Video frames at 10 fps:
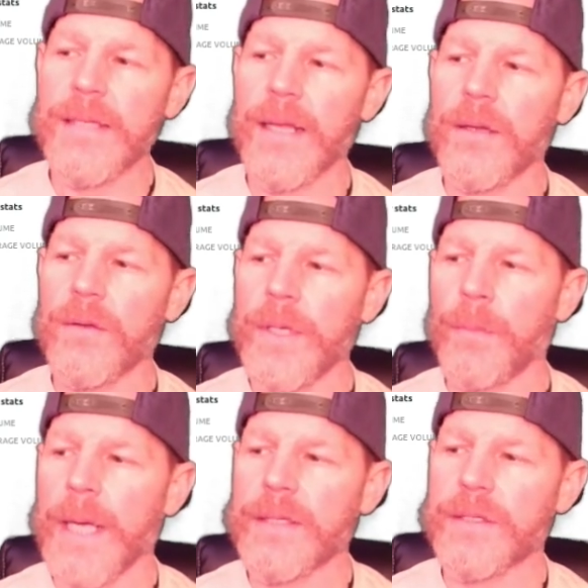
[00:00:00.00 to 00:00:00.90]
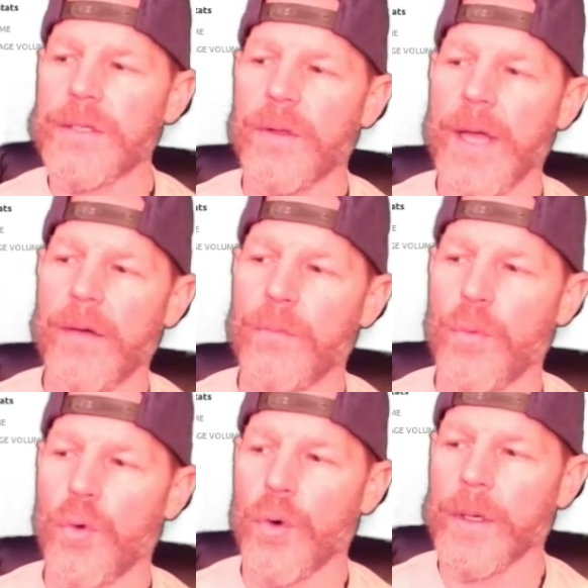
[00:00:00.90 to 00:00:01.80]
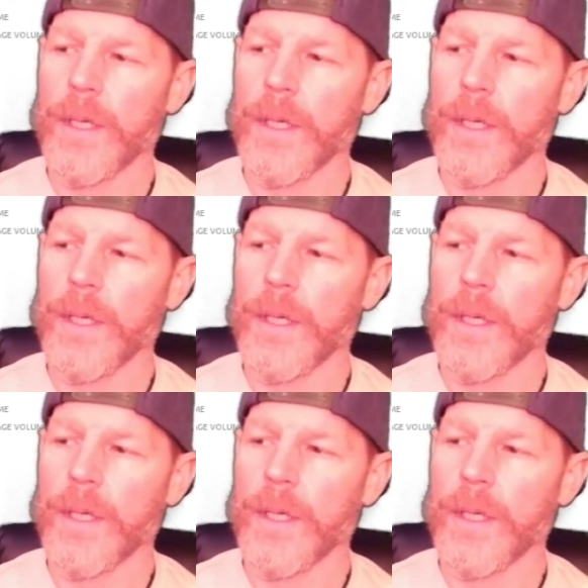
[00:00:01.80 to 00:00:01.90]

that we might still have more